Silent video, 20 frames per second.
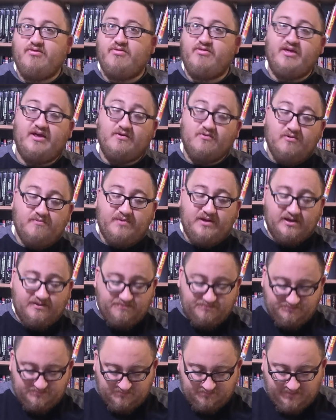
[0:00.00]
think would be a
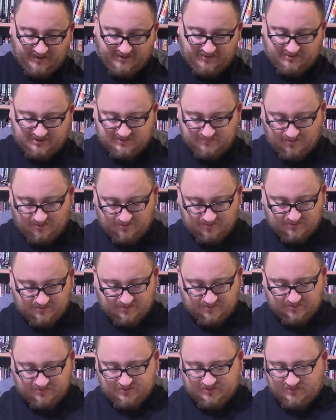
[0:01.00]
better, smarter
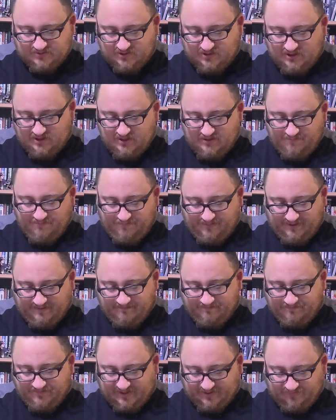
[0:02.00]
solution.
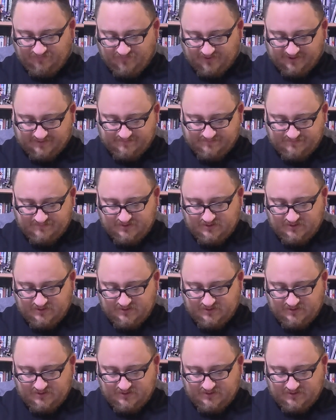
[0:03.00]
But that's fine.